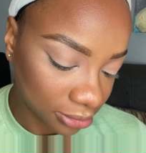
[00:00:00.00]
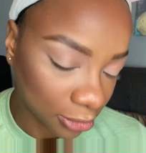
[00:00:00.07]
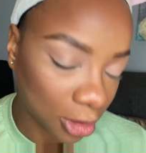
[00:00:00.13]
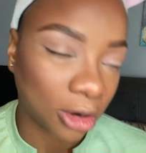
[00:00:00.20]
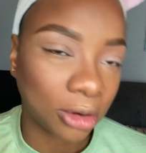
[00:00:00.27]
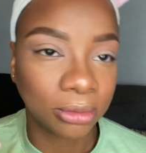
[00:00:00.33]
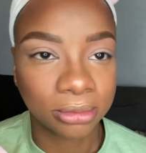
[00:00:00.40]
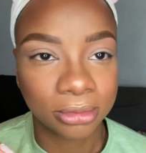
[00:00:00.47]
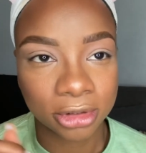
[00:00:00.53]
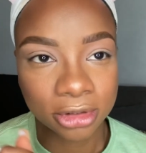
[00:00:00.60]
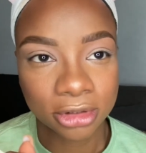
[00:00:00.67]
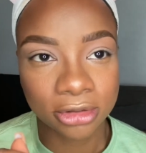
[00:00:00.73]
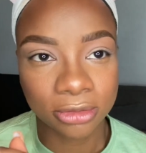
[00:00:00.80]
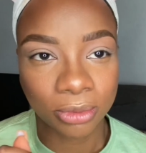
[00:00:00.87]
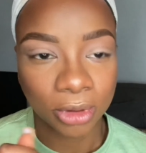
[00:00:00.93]
Oh, this is
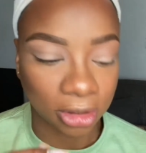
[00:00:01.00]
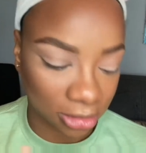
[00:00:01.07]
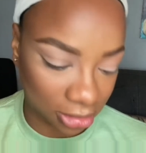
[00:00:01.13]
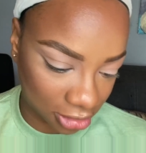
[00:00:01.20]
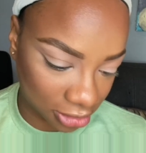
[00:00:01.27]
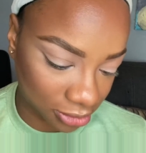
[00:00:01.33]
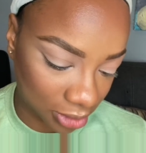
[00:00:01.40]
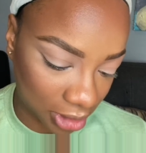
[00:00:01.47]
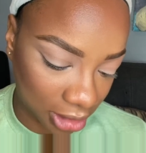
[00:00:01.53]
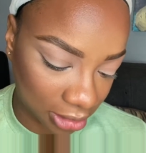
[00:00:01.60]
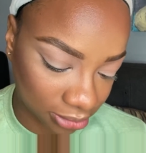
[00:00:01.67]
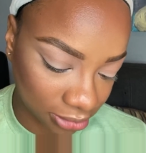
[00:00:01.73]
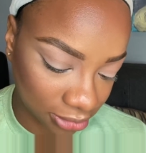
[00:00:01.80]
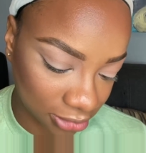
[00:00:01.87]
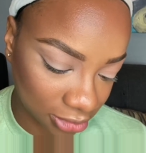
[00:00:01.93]
the work look, right?
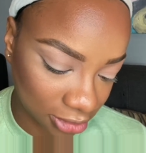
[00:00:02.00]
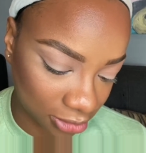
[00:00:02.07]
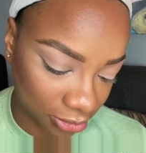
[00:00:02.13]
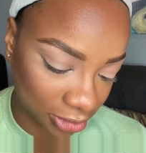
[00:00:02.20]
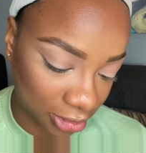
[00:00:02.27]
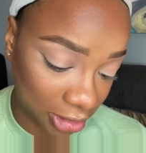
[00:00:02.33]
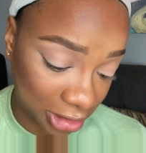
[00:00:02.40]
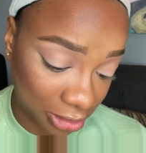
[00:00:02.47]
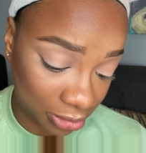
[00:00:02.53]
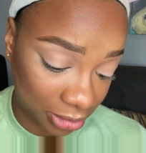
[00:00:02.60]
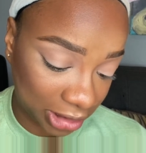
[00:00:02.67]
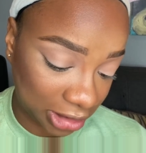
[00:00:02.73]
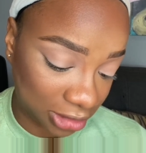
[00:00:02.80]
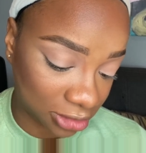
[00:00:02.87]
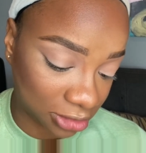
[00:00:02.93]
So we're not gonna
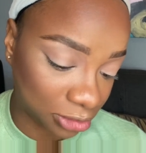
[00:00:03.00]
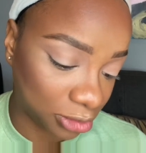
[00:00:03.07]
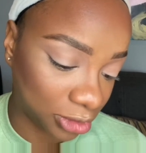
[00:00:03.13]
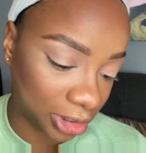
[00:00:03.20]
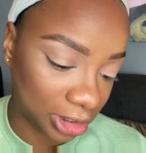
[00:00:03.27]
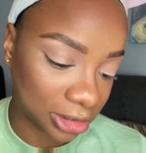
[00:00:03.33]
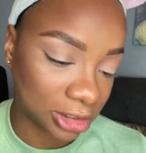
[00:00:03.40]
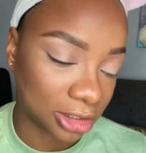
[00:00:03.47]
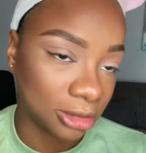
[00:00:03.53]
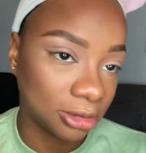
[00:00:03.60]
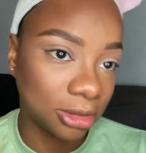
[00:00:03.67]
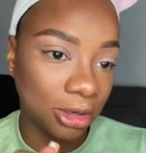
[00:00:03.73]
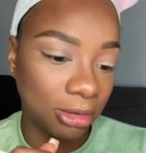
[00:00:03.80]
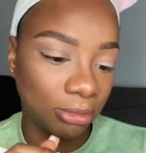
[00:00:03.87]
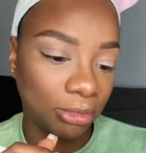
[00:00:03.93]
get too crazy.
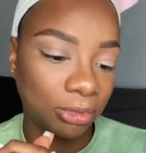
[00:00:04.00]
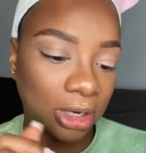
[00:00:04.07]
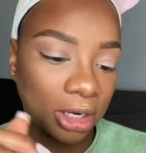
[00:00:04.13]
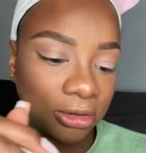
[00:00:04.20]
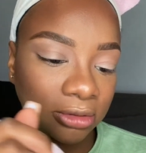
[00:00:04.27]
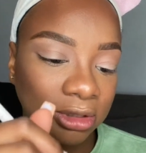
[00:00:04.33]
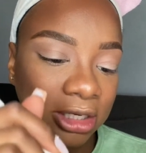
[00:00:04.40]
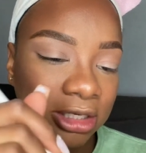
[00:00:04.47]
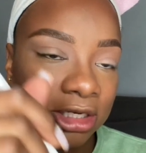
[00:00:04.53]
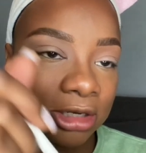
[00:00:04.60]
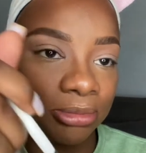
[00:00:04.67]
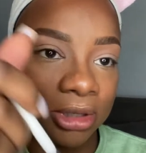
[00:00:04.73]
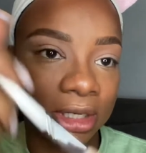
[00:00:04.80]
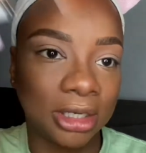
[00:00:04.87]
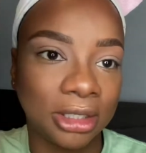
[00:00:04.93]
What I do is I dip
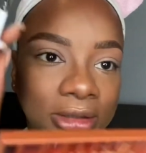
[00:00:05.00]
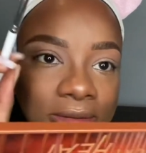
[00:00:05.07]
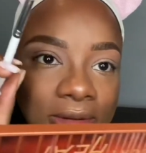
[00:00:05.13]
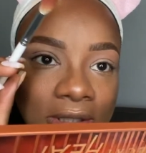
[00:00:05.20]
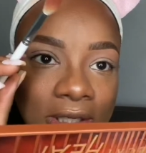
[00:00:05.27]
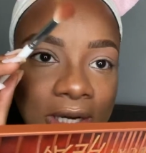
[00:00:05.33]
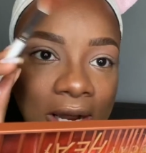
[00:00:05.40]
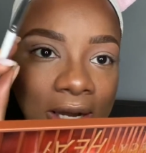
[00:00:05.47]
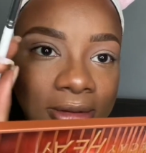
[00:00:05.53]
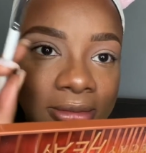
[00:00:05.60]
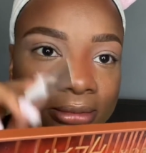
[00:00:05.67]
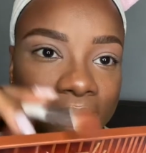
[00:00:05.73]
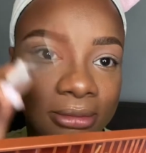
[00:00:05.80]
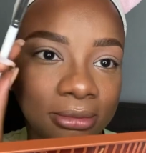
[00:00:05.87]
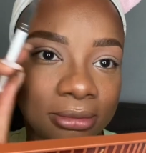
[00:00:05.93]
in, and then I,
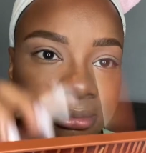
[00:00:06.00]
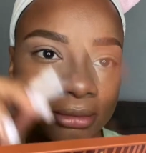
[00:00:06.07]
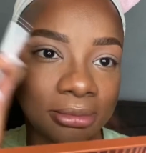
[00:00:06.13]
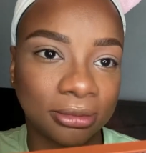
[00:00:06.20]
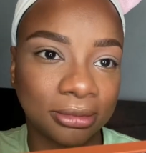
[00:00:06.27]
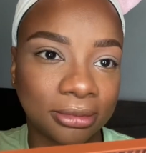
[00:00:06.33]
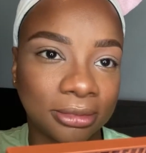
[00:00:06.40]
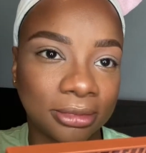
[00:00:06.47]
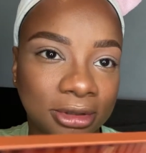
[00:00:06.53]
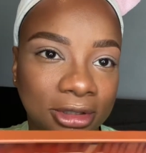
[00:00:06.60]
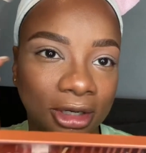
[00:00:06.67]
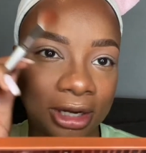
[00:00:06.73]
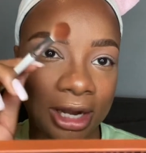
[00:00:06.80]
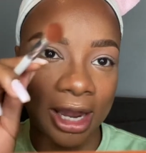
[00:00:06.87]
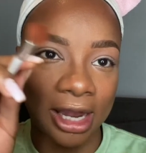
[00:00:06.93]
see
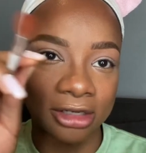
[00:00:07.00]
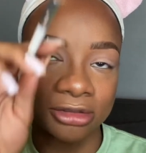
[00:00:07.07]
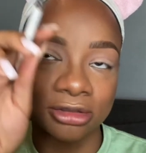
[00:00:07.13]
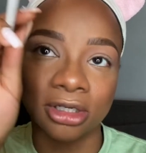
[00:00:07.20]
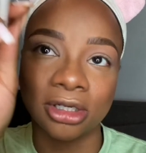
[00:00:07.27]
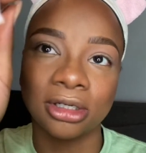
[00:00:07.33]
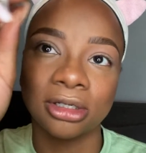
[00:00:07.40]
all that extra?